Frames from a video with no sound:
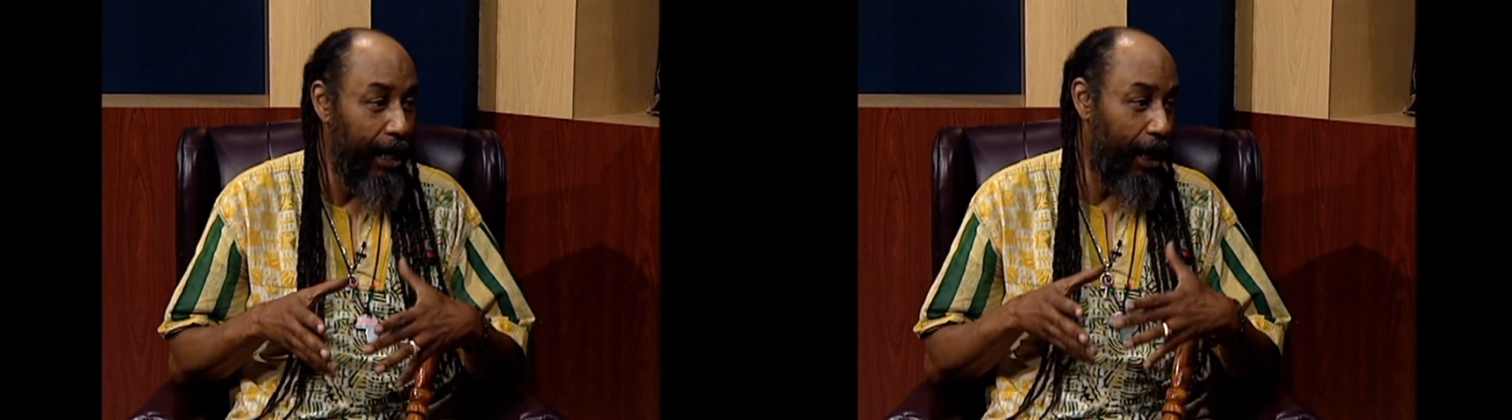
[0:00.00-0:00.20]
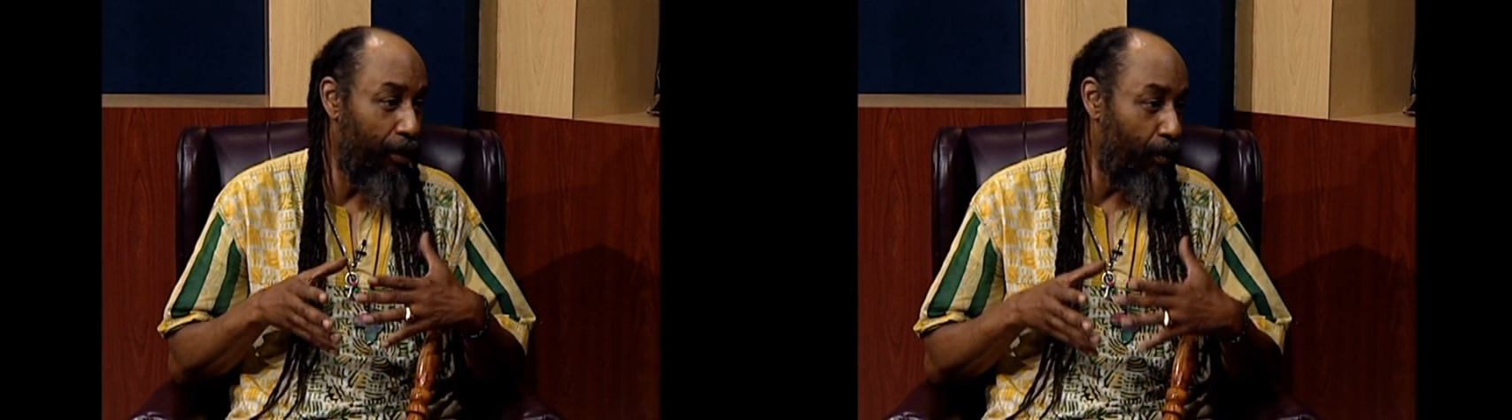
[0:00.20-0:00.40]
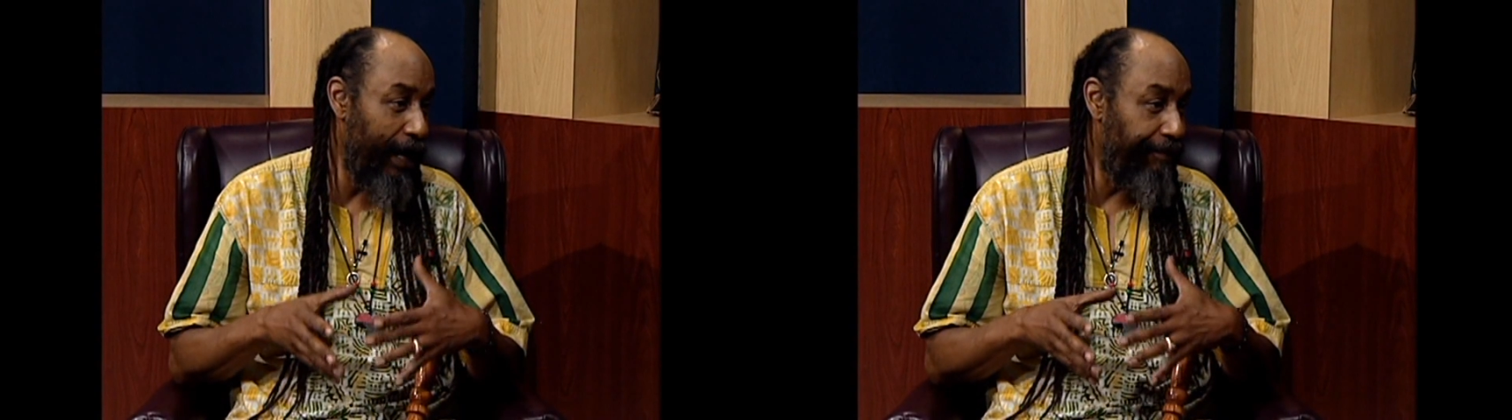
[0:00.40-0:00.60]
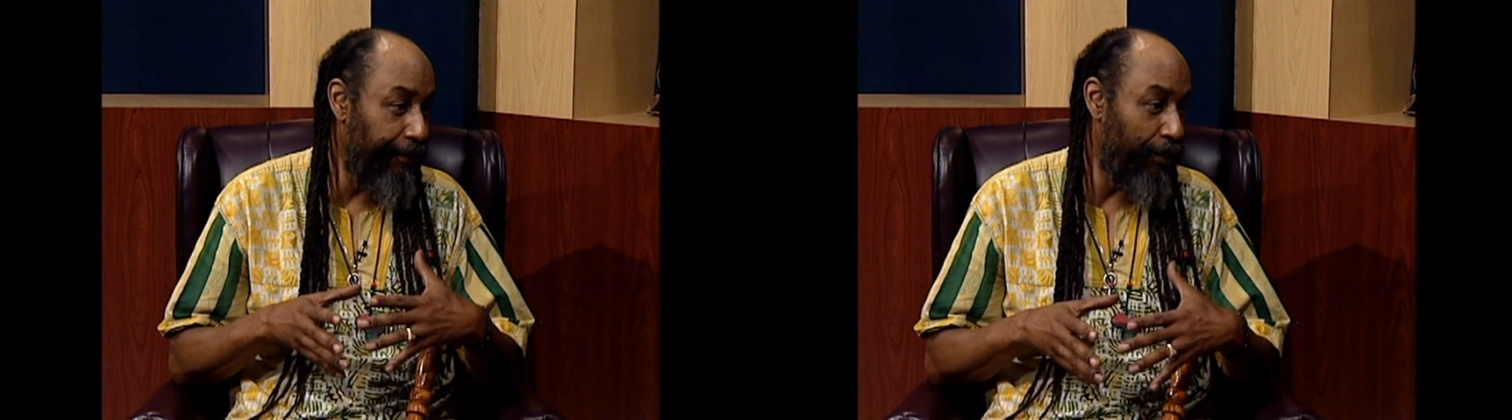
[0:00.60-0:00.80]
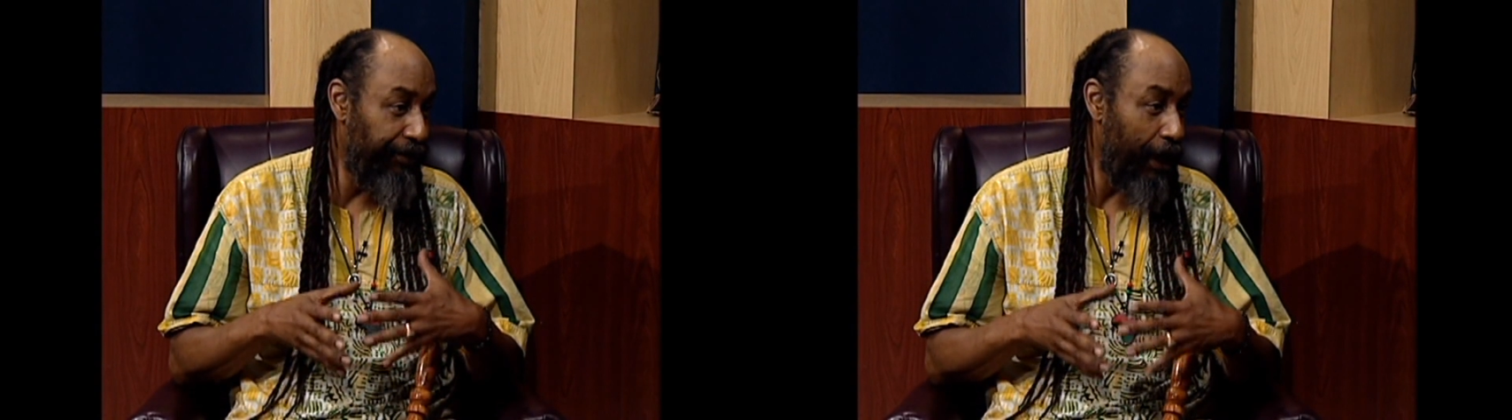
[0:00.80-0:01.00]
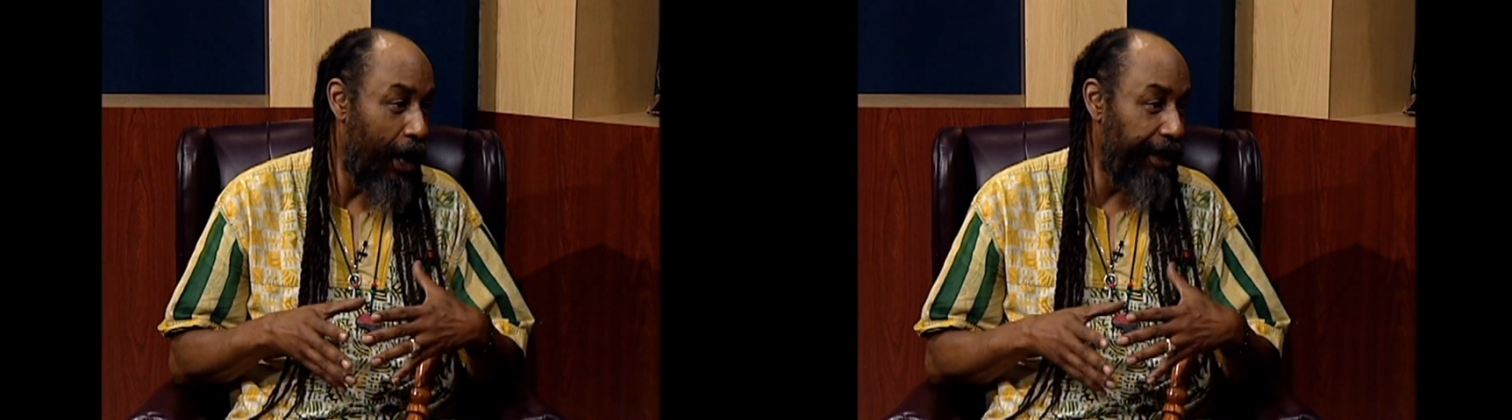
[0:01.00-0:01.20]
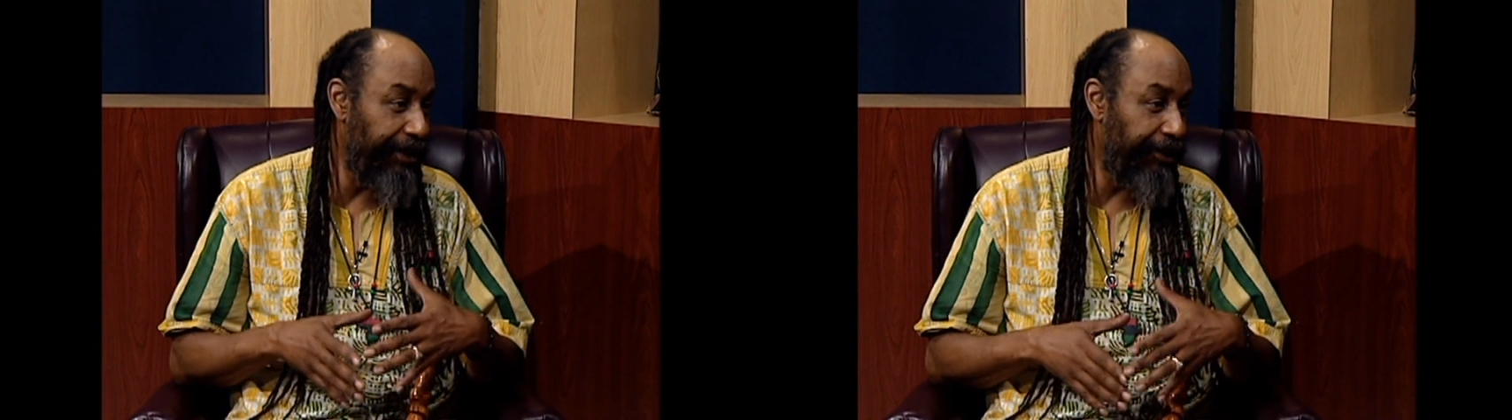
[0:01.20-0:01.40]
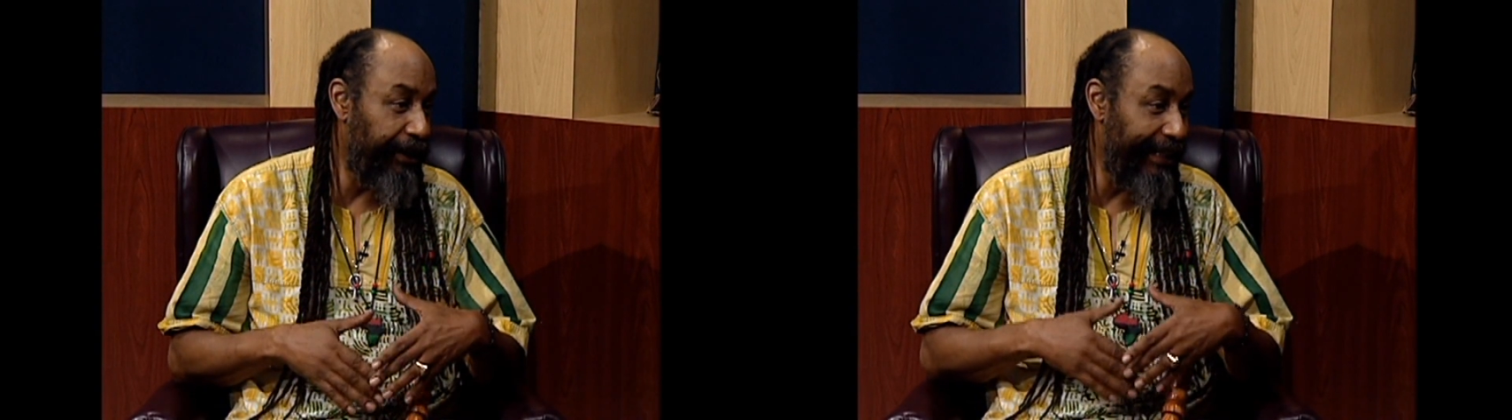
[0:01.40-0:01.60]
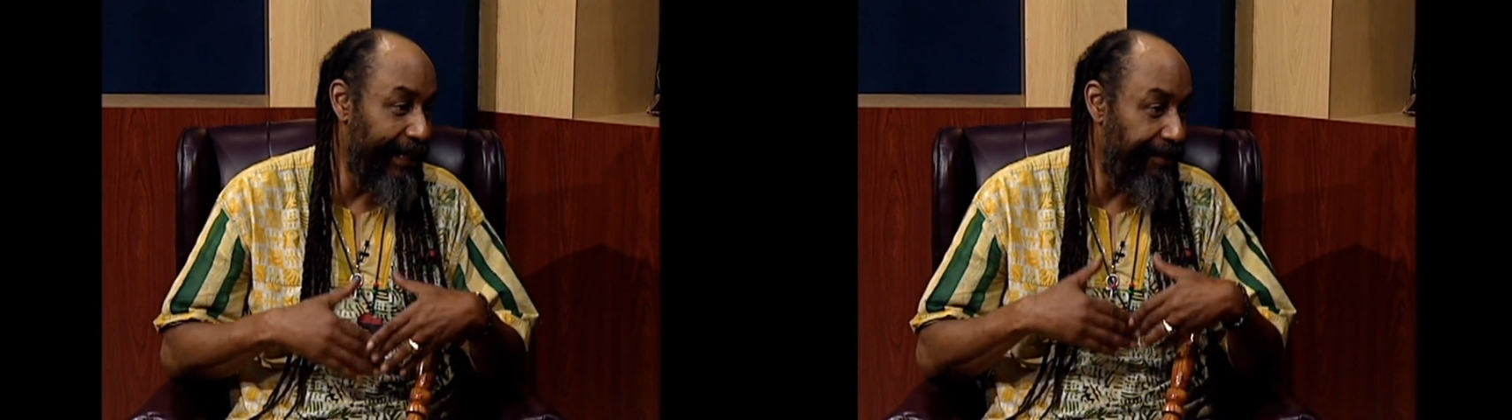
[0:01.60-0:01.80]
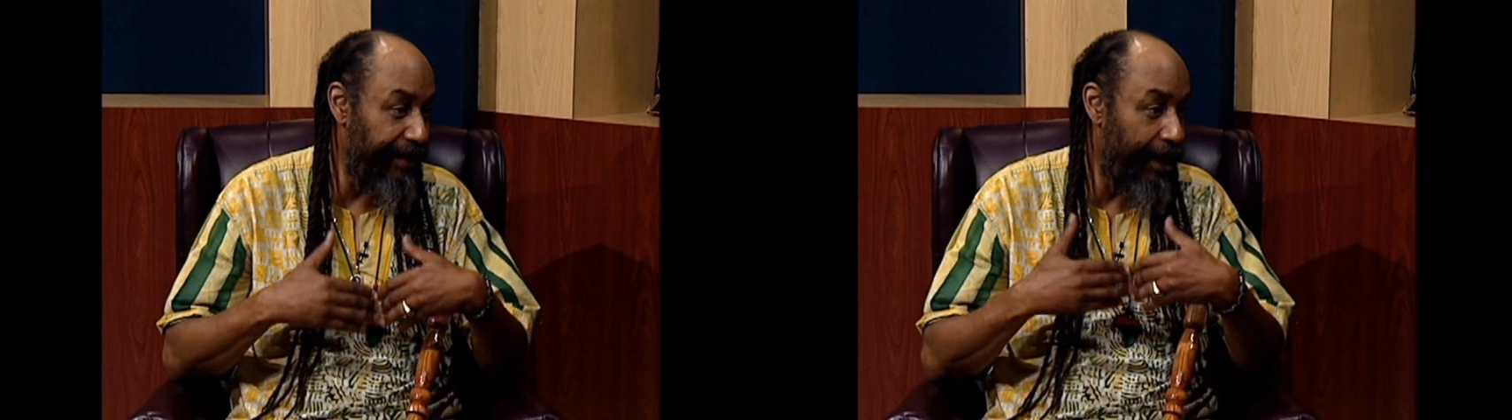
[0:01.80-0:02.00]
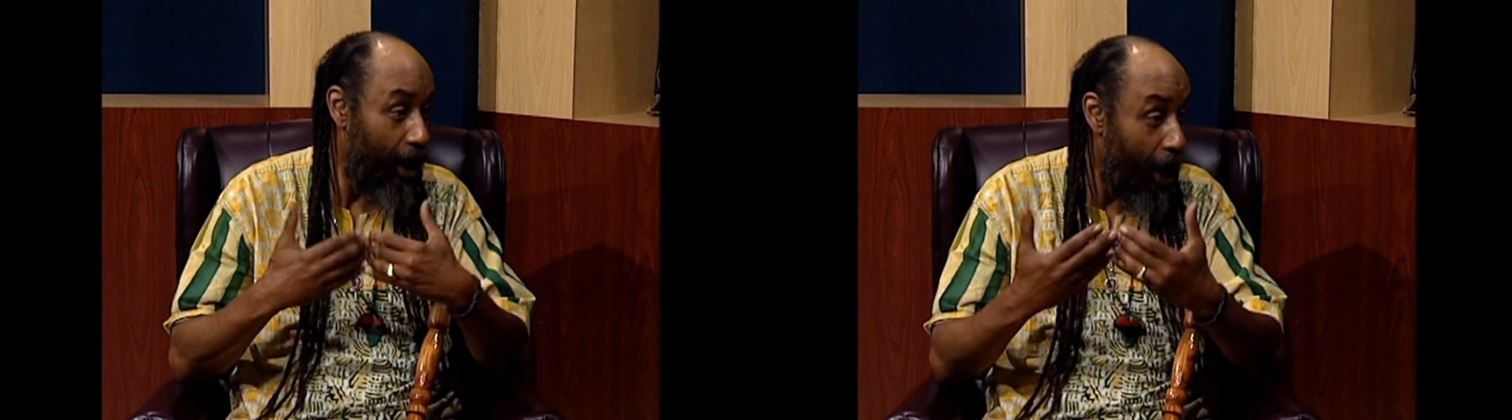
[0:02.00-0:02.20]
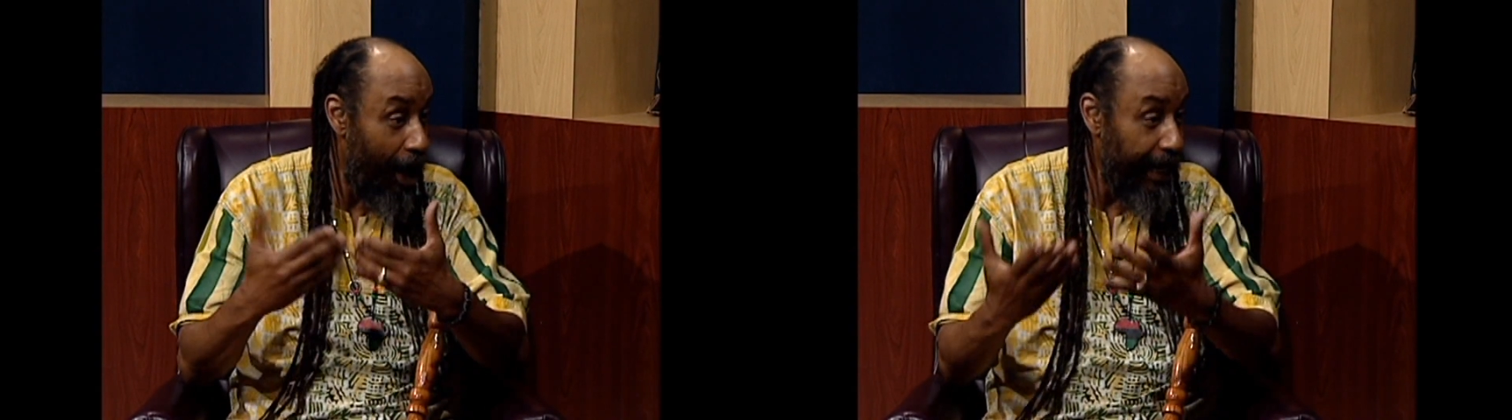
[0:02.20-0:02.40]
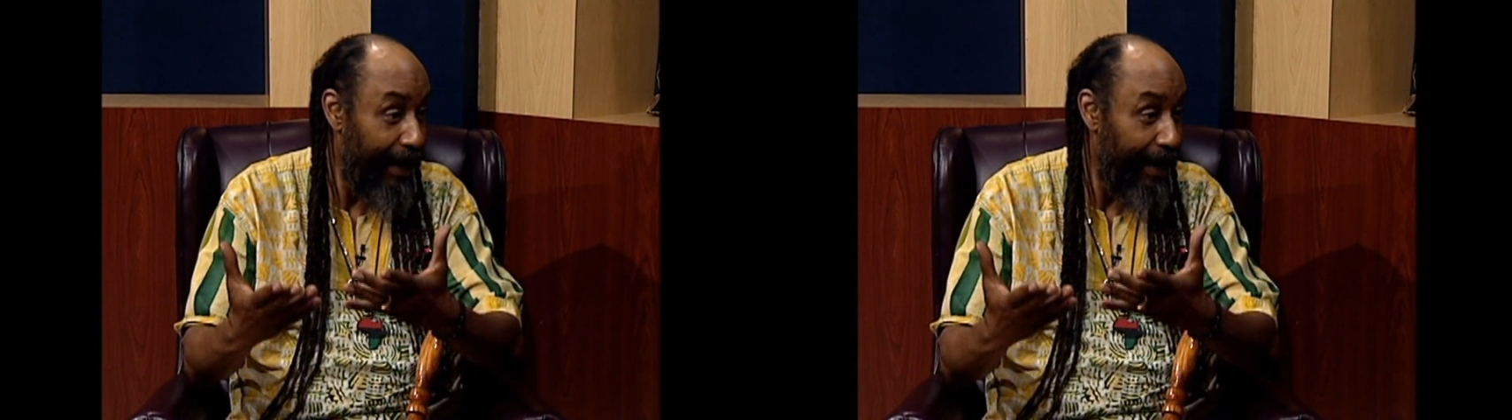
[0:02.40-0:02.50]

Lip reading: a way for those artists to get their art